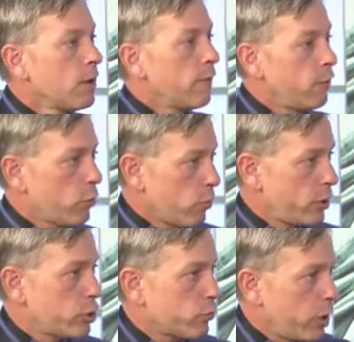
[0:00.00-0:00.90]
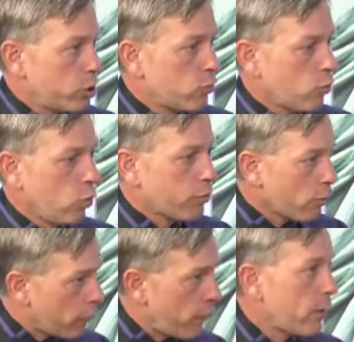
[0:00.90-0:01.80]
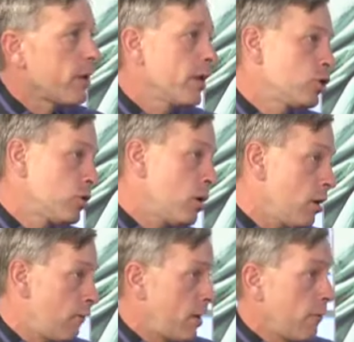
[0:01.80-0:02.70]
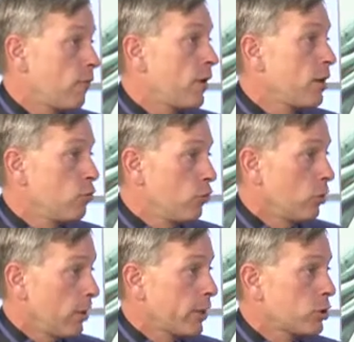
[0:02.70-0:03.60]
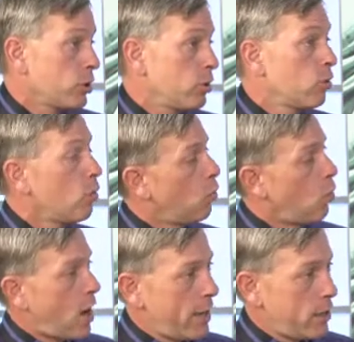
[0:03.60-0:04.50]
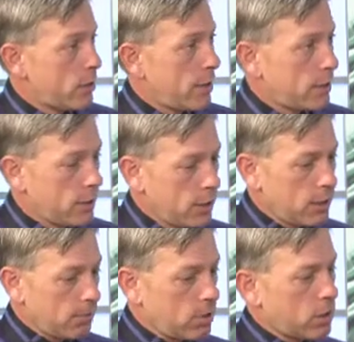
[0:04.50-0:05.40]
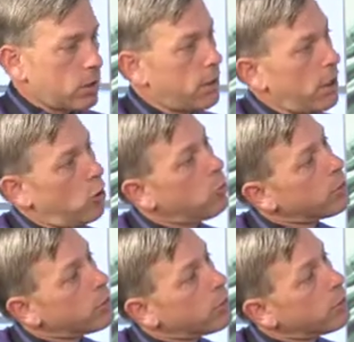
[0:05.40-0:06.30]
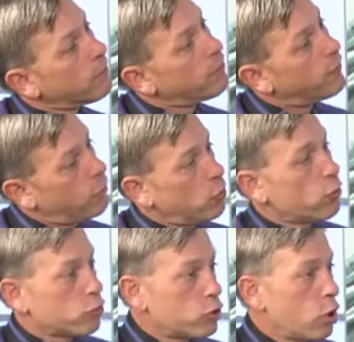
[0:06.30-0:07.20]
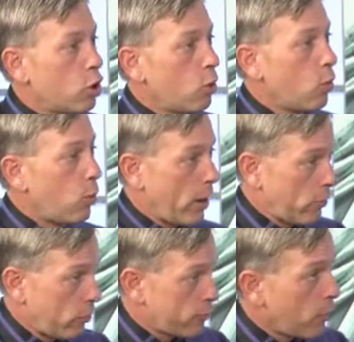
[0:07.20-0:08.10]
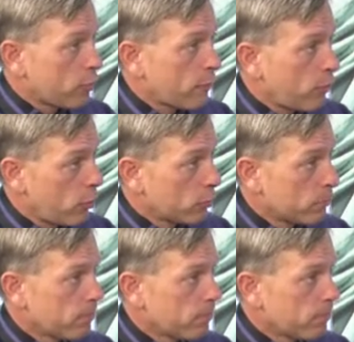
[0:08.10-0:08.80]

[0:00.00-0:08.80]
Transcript: Voter registration rules are the foundation of every good election. Why is that? Because it helps the voters know where they're supposed to vote